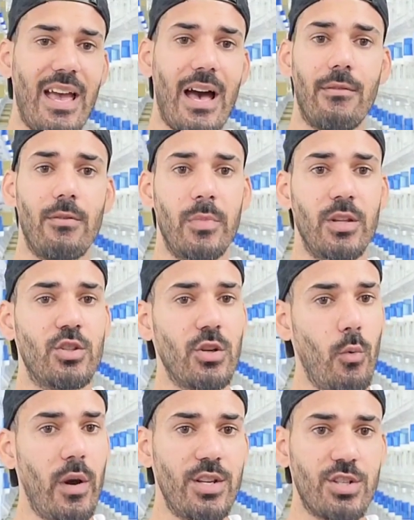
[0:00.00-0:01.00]
have them in
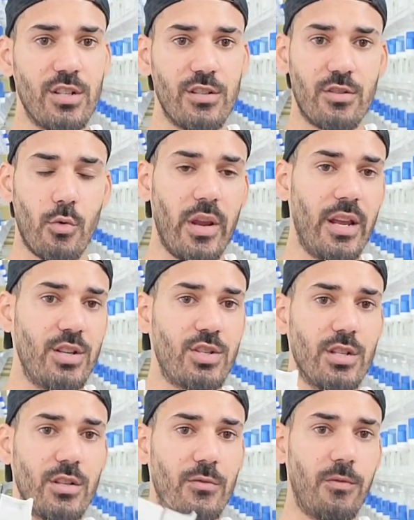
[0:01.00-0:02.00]
2 inches, 3
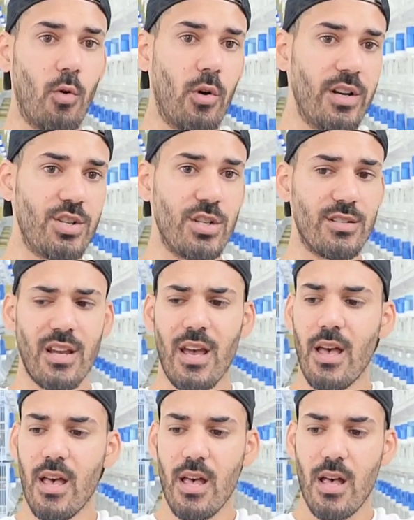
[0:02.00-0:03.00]
inches, 4
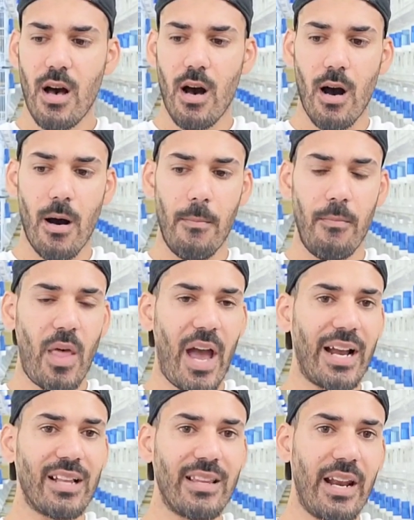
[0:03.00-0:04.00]
inches.
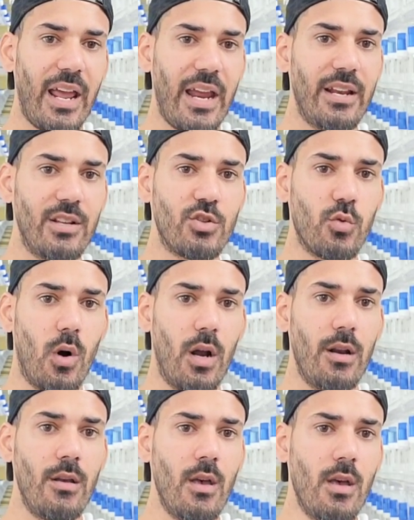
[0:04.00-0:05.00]
I got that 8-inch
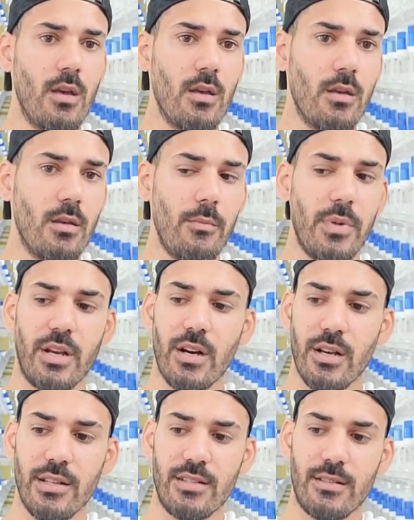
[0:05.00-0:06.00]
one
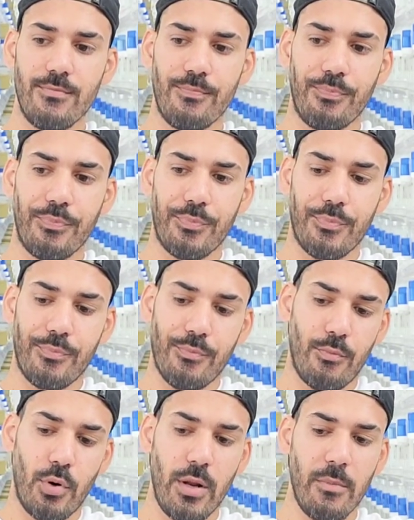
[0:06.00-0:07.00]

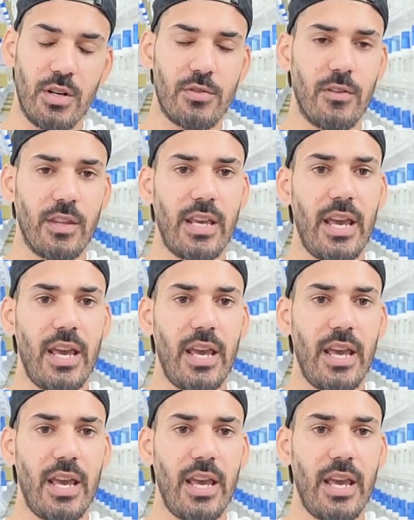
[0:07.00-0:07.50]
because pretty much for the